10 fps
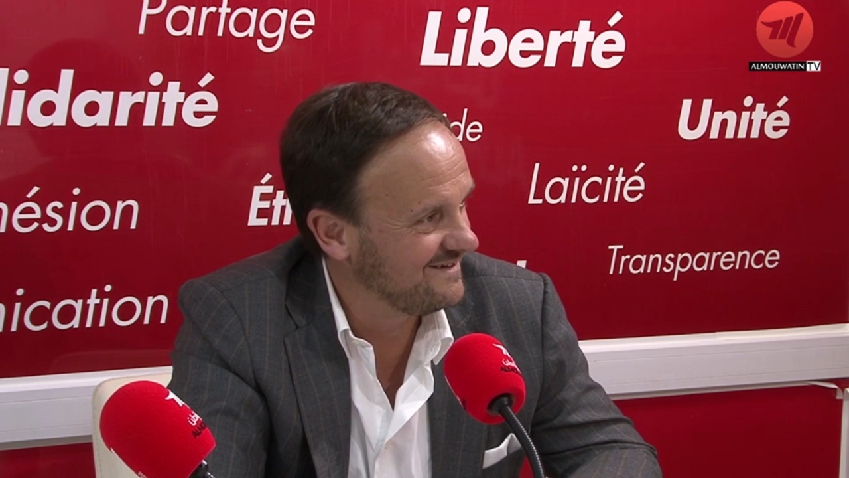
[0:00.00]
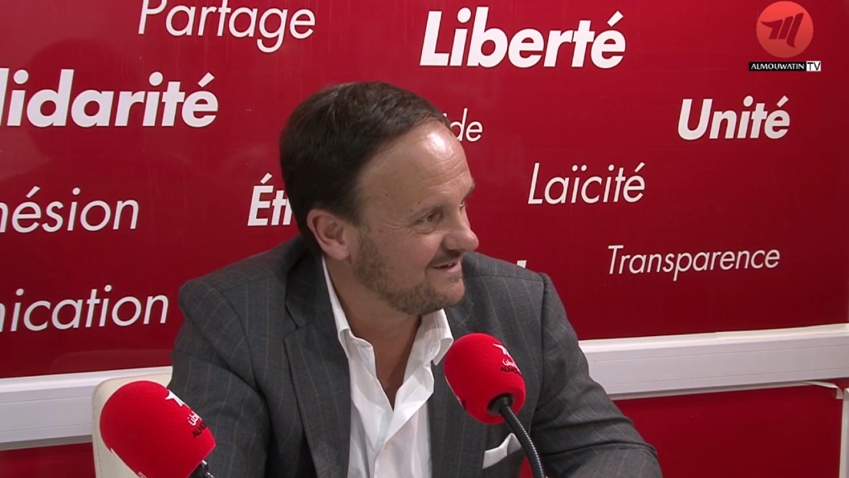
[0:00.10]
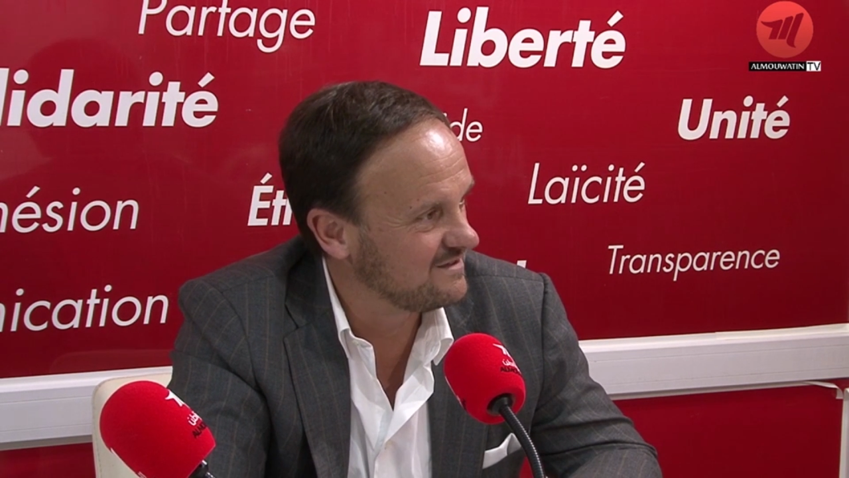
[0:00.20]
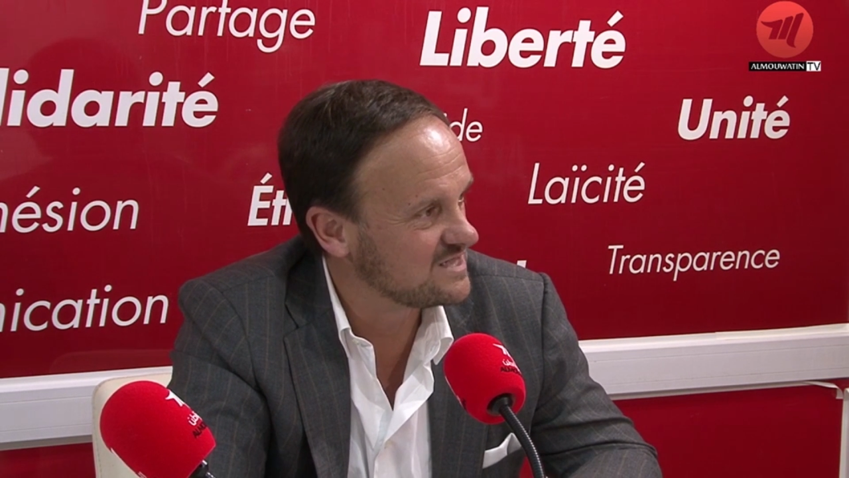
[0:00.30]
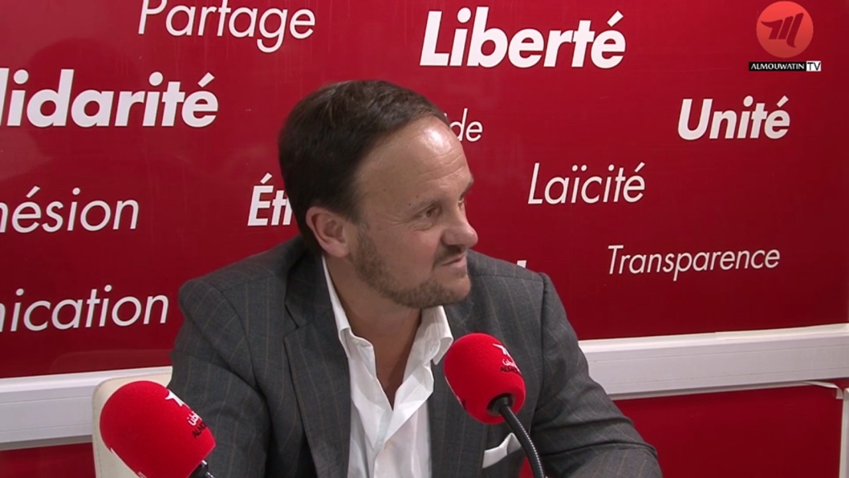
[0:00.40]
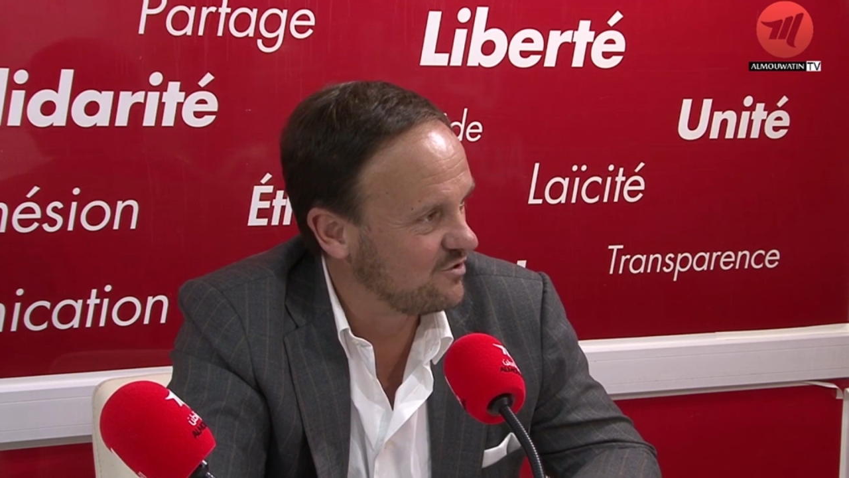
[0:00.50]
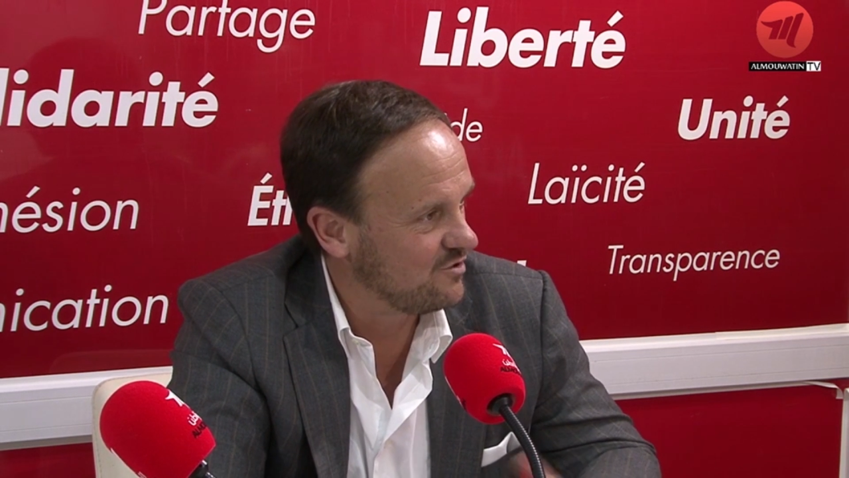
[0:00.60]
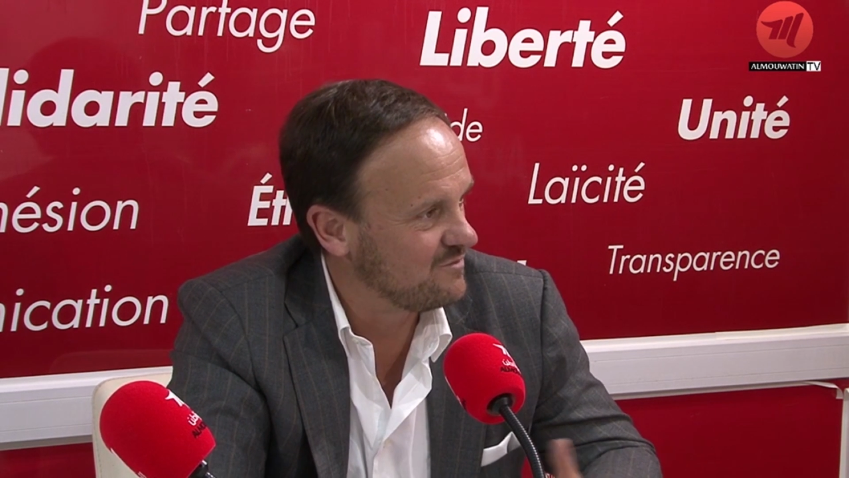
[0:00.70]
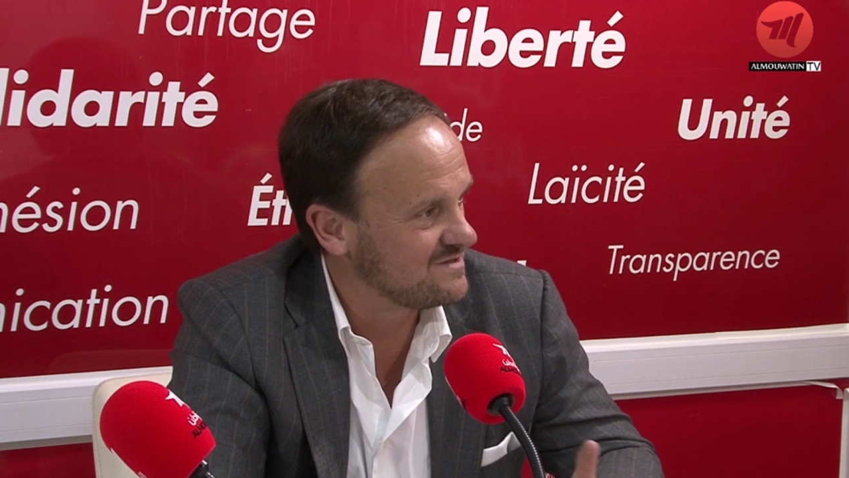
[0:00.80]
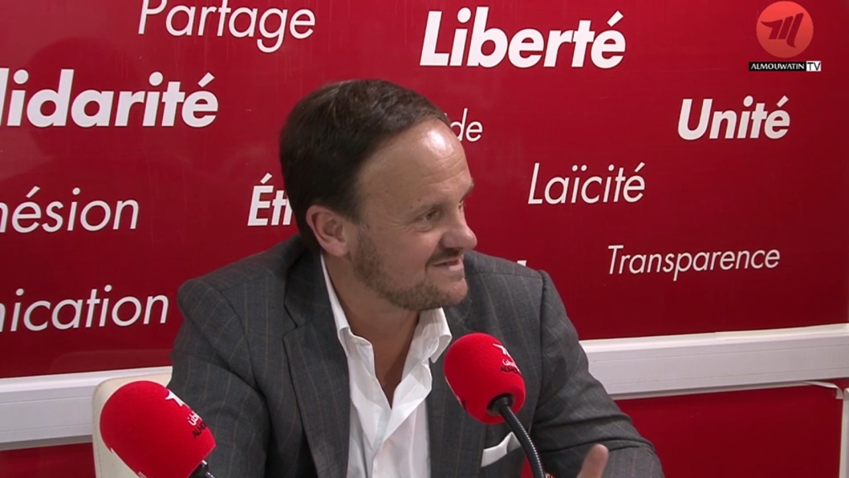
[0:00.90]
an
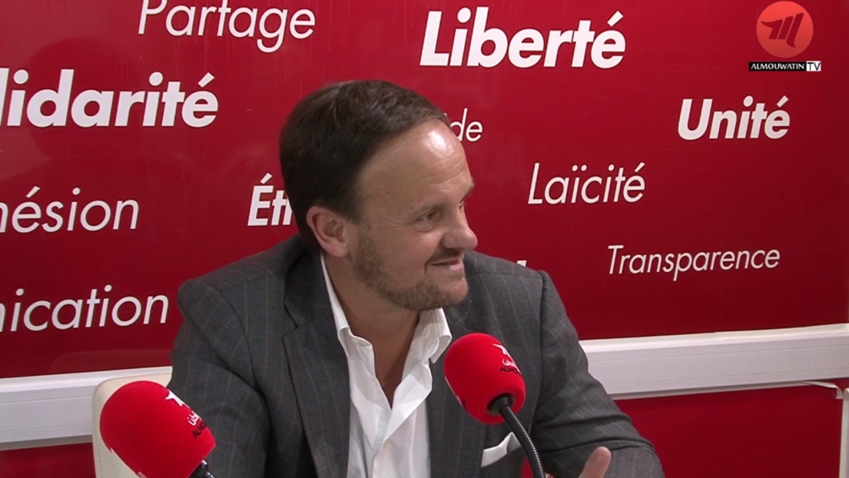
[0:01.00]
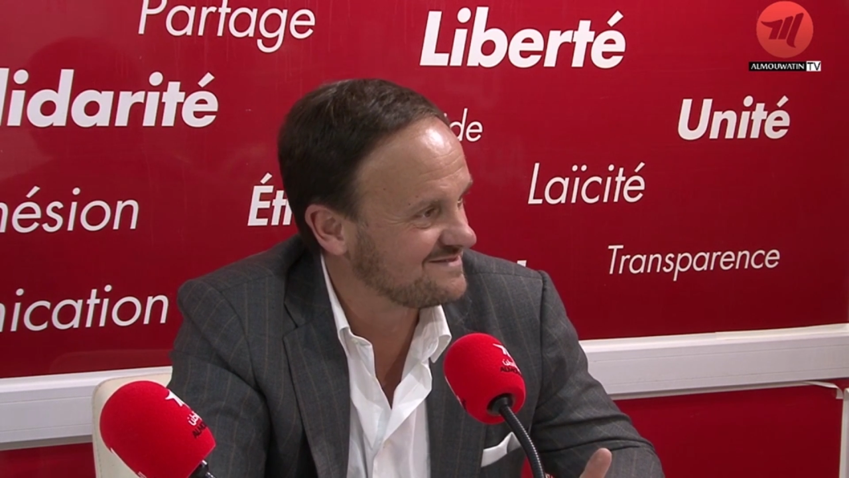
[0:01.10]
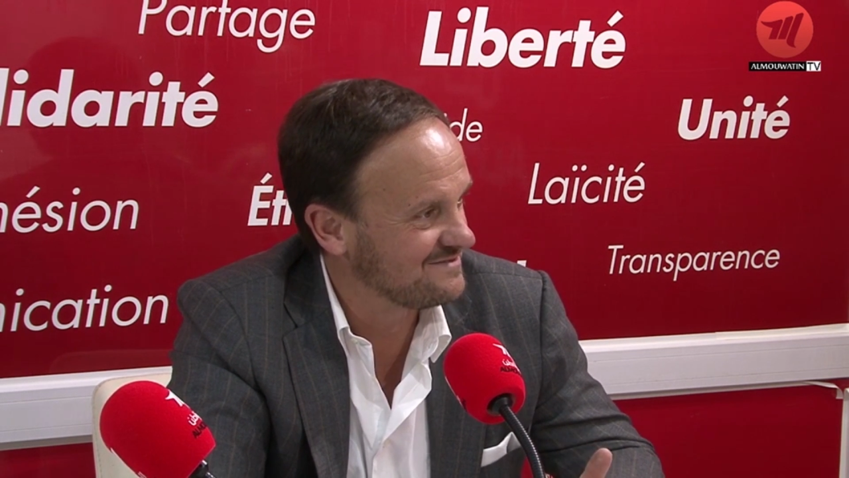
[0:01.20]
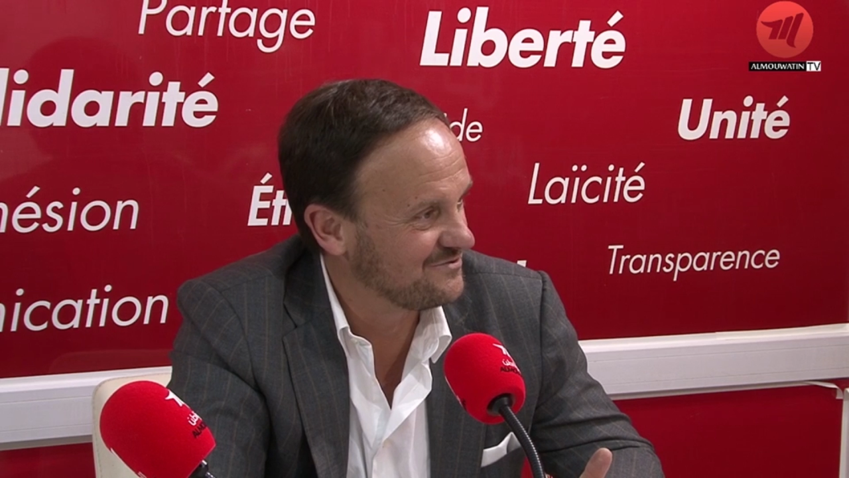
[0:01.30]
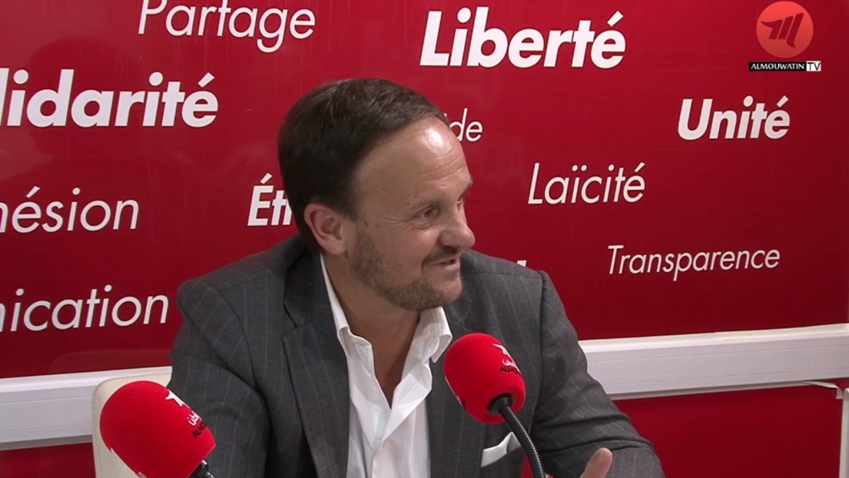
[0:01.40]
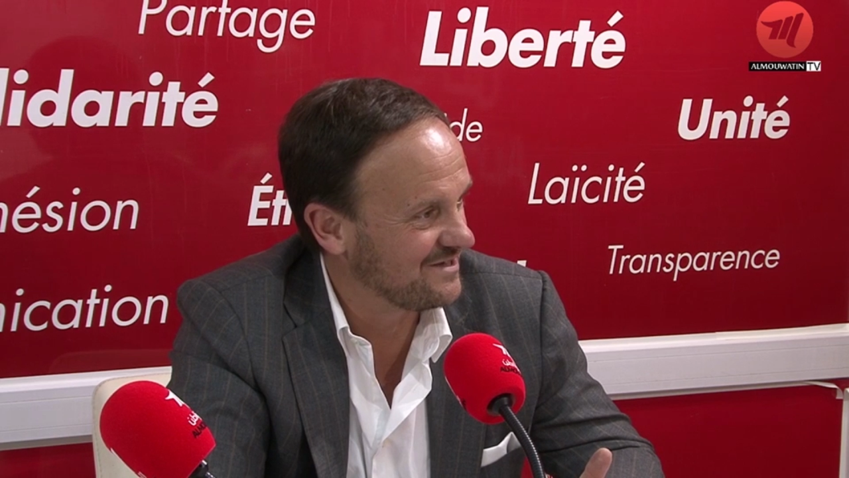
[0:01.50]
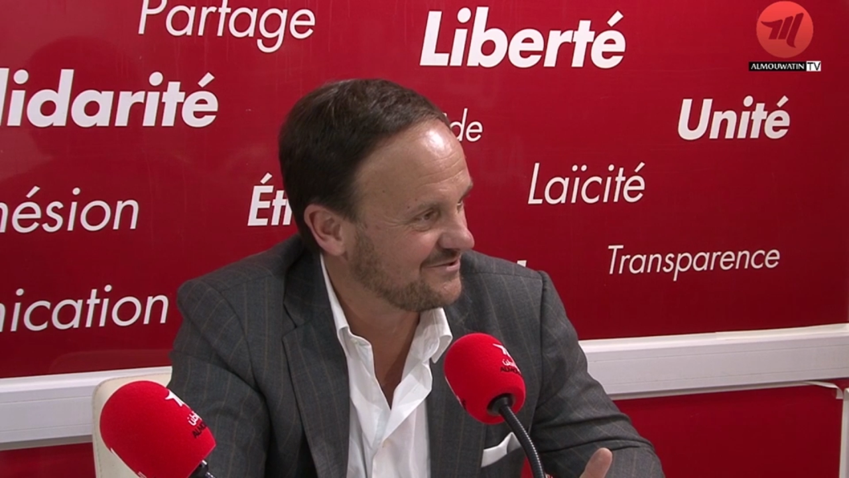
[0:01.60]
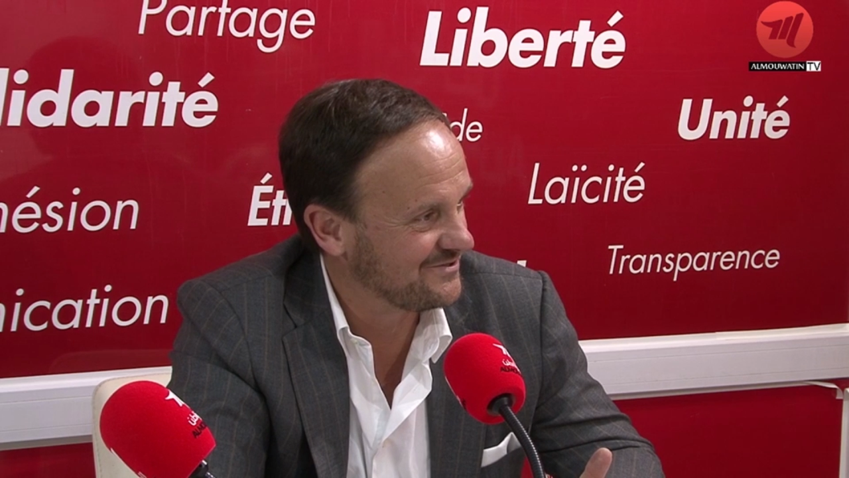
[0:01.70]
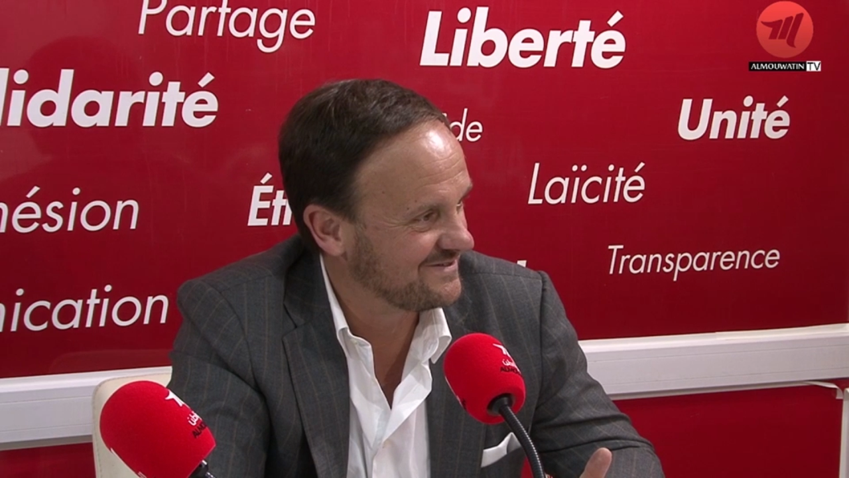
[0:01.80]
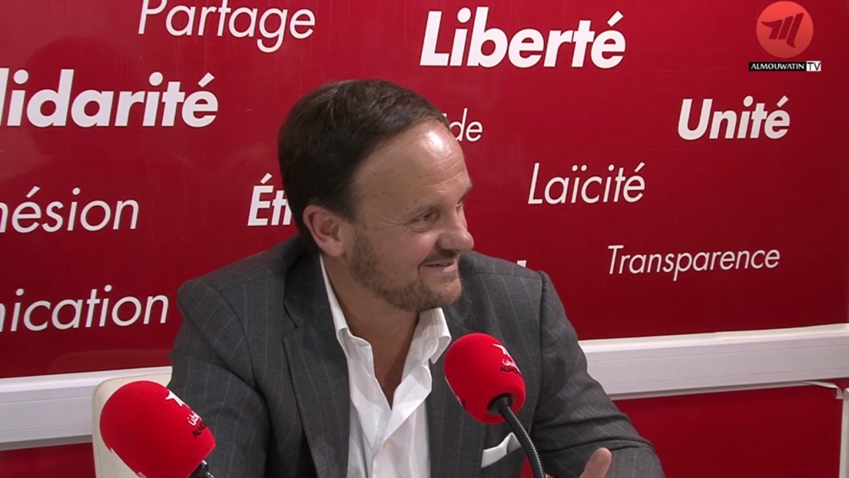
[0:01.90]
experiment
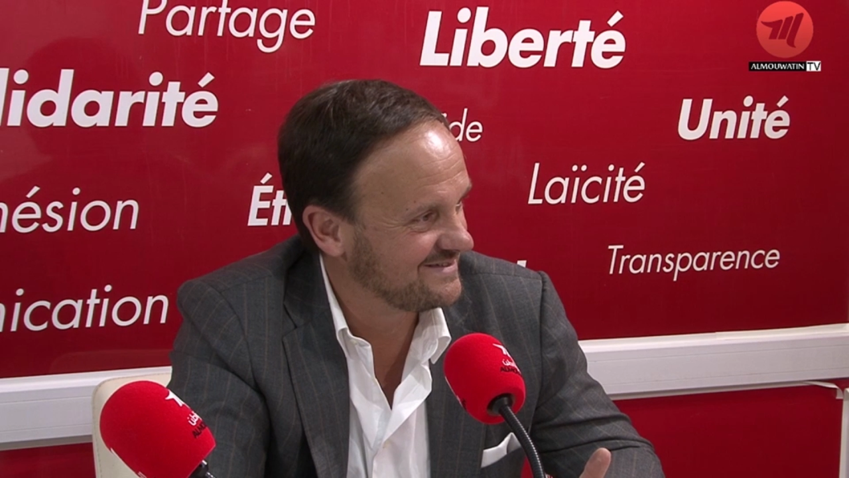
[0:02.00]
together.